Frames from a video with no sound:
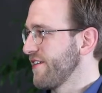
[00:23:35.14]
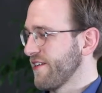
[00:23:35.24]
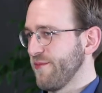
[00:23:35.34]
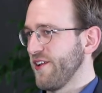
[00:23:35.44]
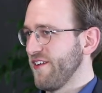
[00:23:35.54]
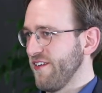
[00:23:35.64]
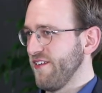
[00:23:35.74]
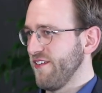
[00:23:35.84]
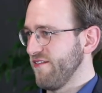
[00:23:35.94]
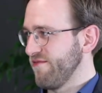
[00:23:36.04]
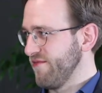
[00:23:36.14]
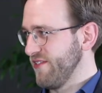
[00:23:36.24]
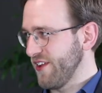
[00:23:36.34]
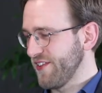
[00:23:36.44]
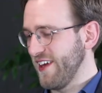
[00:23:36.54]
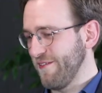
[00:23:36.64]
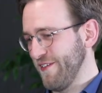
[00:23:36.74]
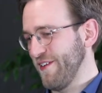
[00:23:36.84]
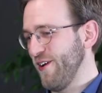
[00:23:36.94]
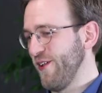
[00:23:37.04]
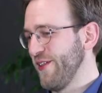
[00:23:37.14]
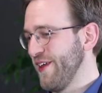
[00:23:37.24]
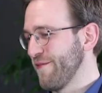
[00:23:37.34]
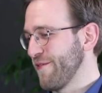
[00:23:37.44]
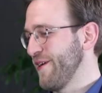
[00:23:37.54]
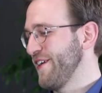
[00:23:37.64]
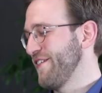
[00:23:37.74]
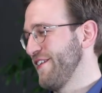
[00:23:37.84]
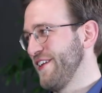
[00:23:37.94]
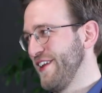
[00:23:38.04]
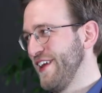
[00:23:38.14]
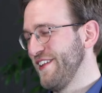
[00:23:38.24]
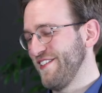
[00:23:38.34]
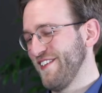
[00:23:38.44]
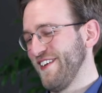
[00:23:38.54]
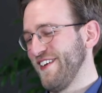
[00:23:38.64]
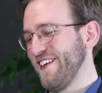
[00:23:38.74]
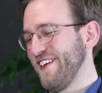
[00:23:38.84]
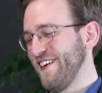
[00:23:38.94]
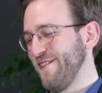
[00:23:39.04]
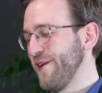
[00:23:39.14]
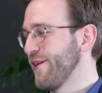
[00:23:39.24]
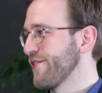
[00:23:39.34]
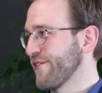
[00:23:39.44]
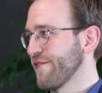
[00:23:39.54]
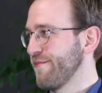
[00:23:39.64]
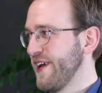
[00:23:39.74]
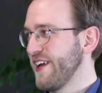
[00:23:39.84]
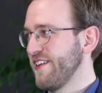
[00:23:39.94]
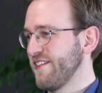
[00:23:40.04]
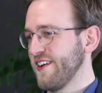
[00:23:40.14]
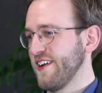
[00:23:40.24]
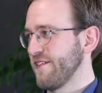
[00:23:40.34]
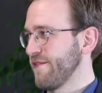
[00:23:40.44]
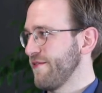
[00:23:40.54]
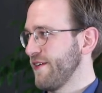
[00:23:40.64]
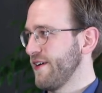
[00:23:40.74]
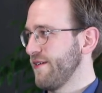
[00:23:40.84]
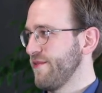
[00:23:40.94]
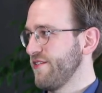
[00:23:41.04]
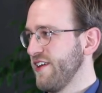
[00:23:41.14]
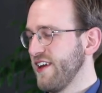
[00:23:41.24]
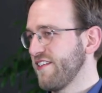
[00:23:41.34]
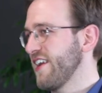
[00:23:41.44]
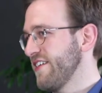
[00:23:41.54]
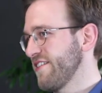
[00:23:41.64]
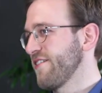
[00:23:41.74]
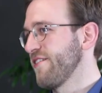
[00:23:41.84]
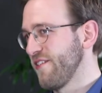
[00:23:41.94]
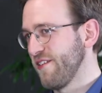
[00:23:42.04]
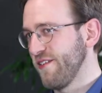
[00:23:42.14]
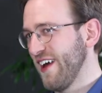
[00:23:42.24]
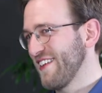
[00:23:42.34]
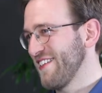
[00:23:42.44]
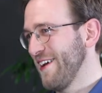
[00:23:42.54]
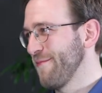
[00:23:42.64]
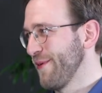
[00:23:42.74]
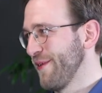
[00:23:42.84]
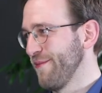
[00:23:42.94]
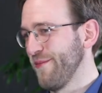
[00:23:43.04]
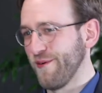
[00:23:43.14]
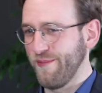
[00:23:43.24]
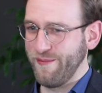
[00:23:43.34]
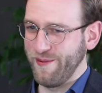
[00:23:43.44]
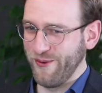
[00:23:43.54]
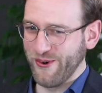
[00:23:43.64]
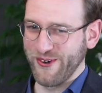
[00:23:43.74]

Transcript: learning model, not given all the information it needs, will sort of make this kind of mistake. Classical example, more